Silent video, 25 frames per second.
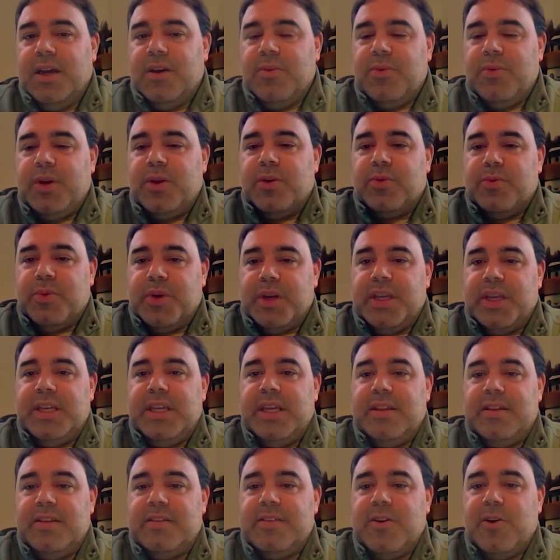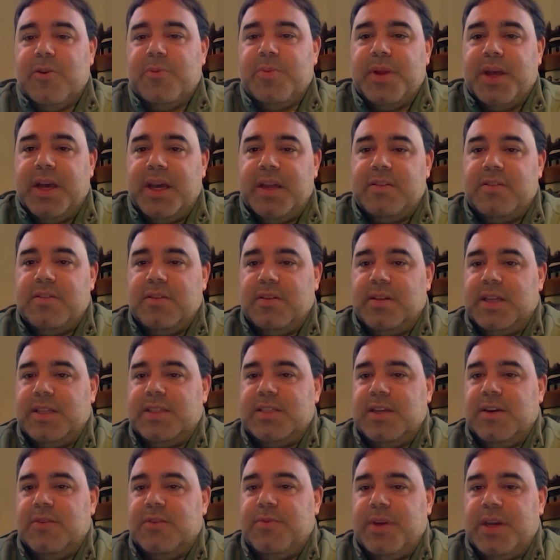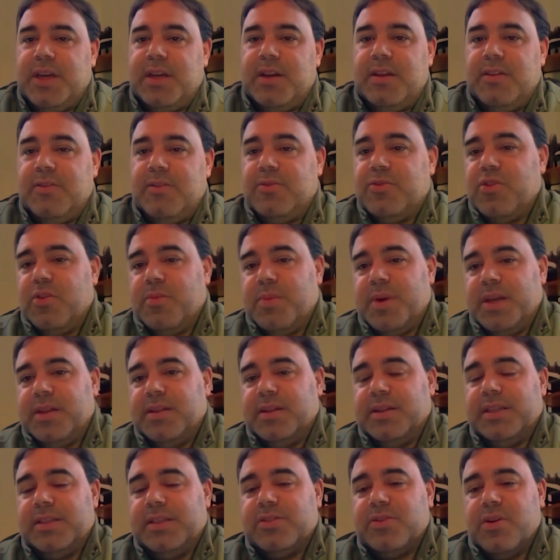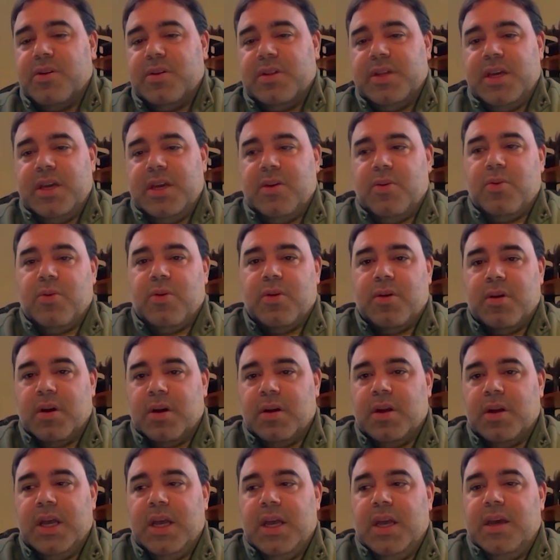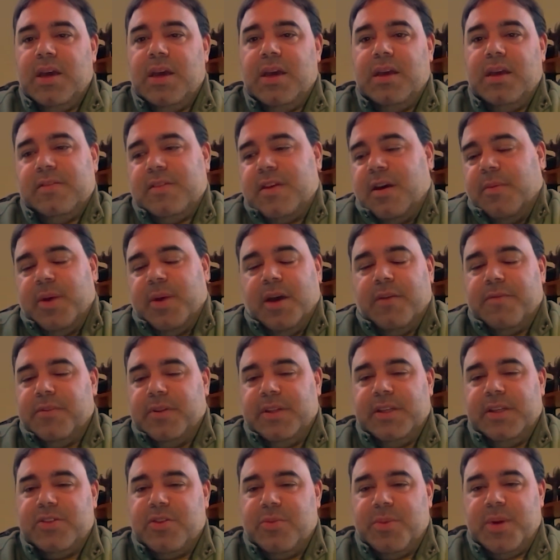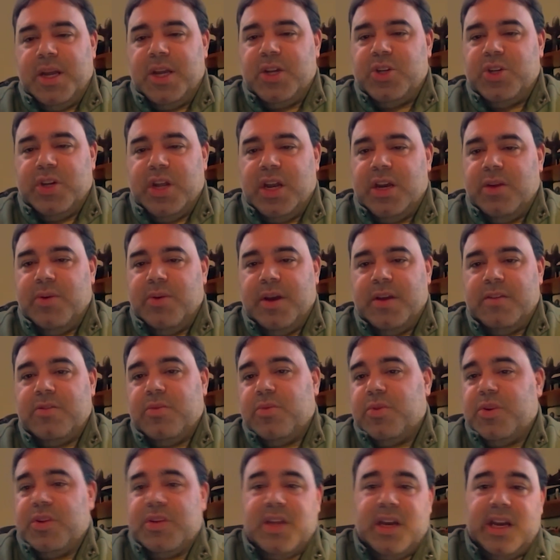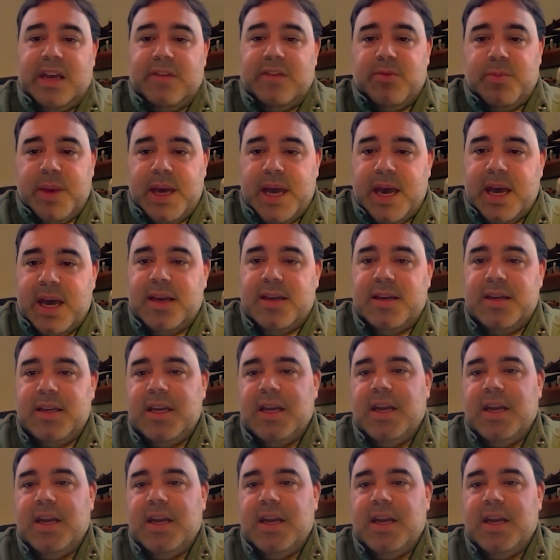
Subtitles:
we don't really need this airplane, so let's see if we can either terminate the lease early, or it's coming up for lease termination anyway, so we're just going to give it back.